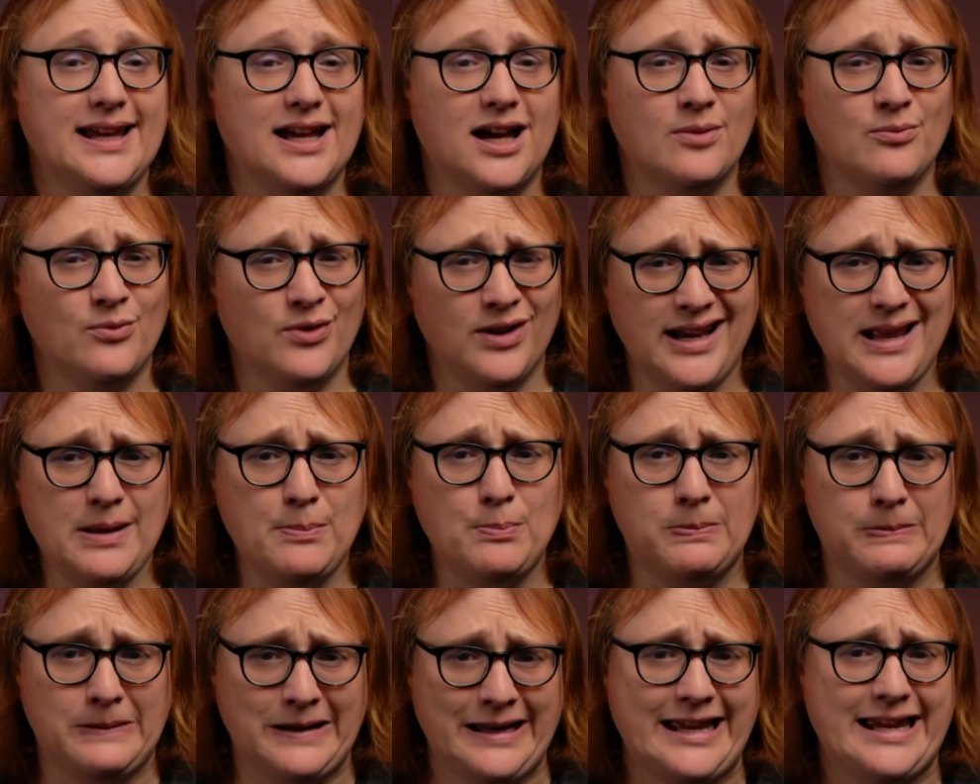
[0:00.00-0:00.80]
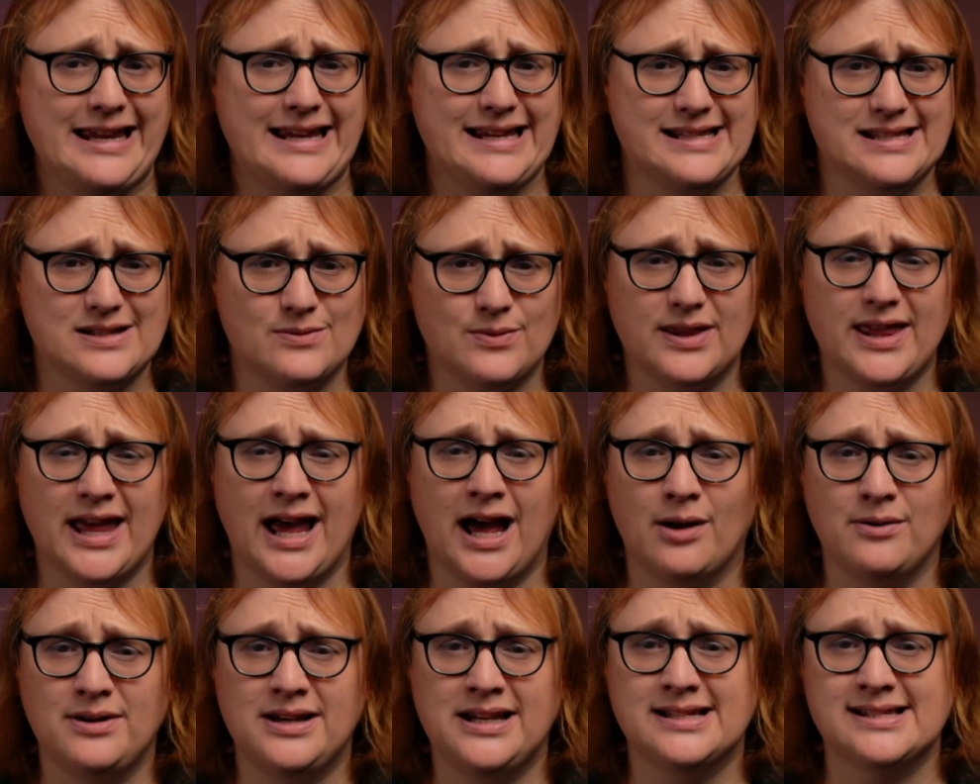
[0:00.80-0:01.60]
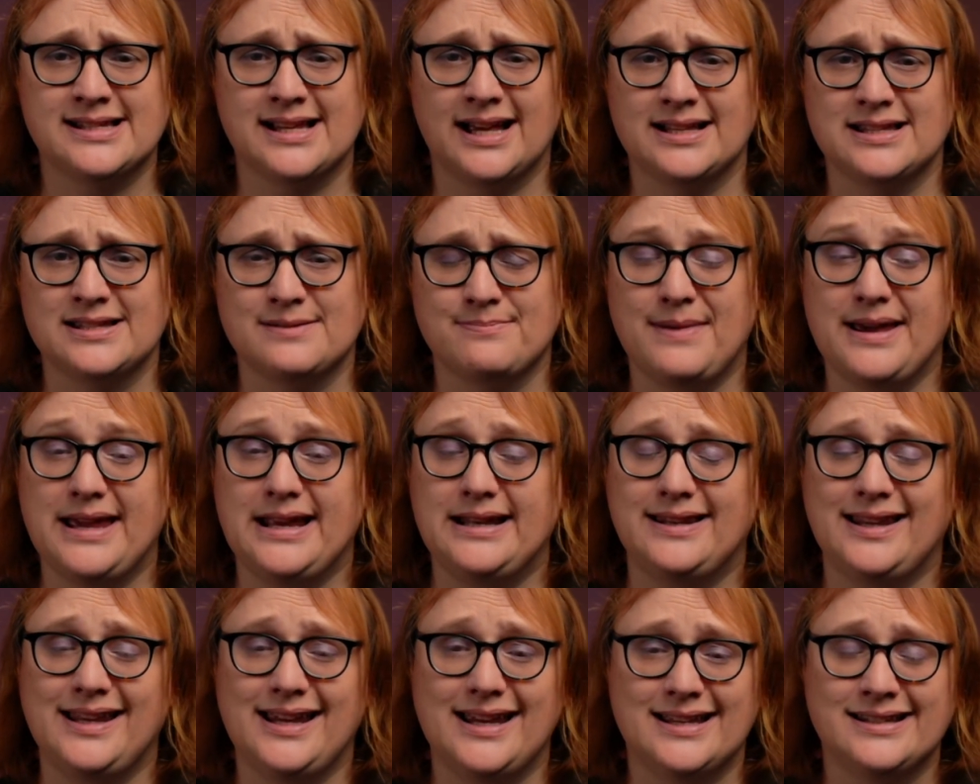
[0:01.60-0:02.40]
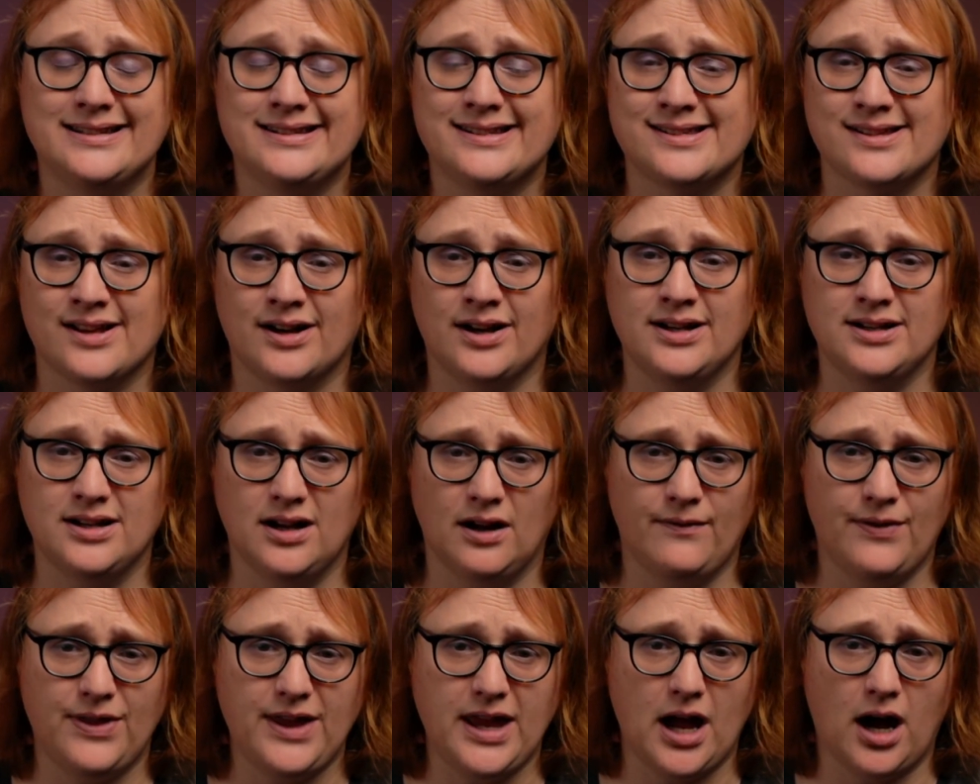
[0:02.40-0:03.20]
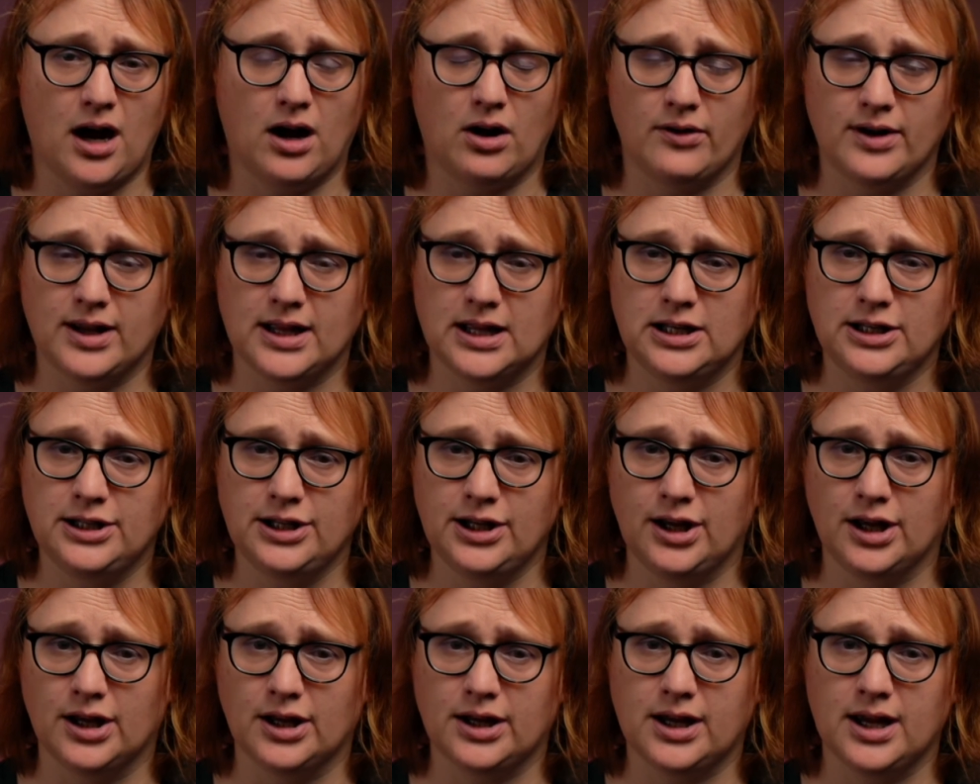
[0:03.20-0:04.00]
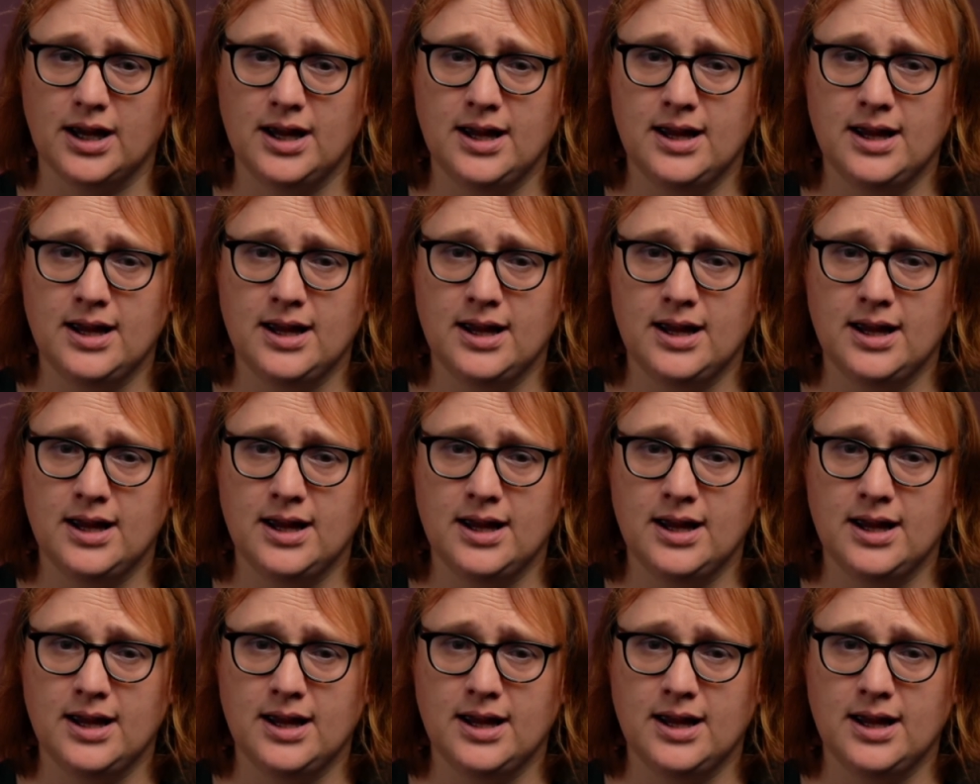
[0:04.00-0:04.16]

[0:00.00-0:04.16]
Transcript: I'm really pleased with how Nissan's made the inside of the Ariya look.